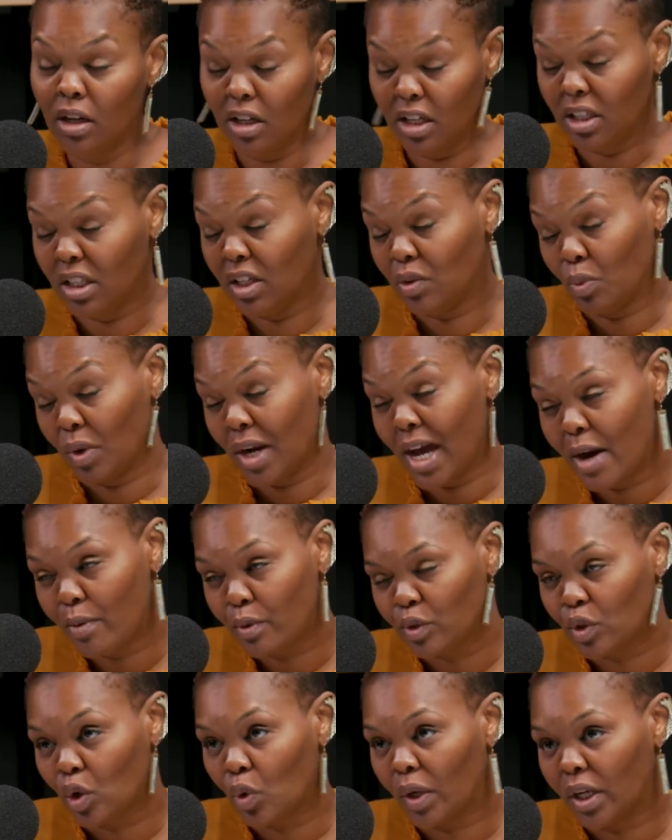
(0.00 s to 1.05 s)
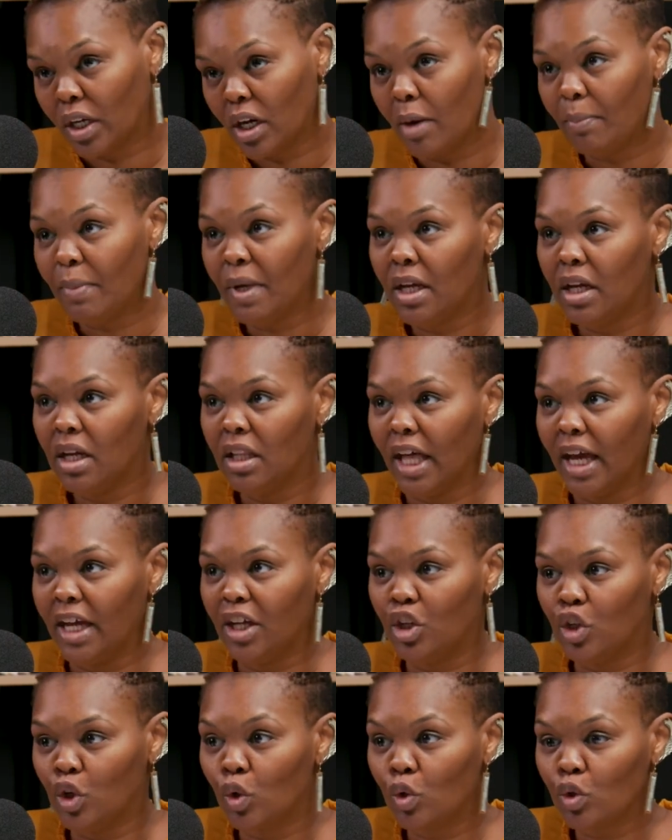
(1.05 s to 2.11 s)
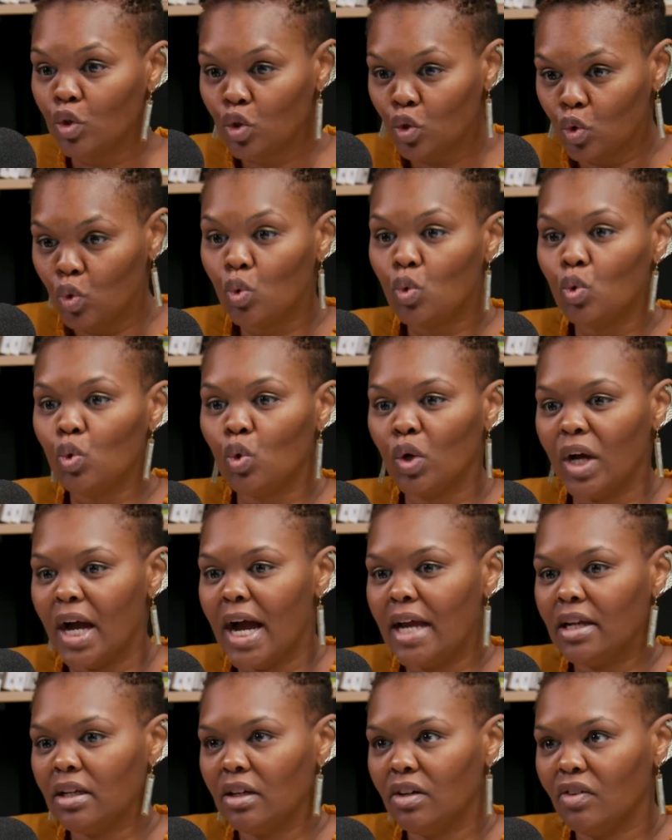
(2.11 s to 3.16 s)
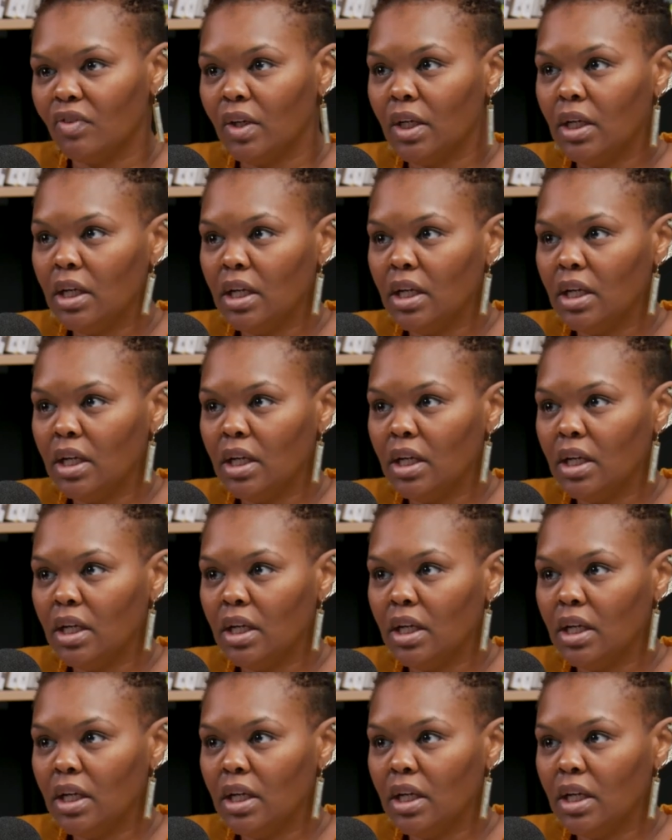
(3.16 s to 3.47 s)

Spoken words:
at least when I was growing up, like your school kind of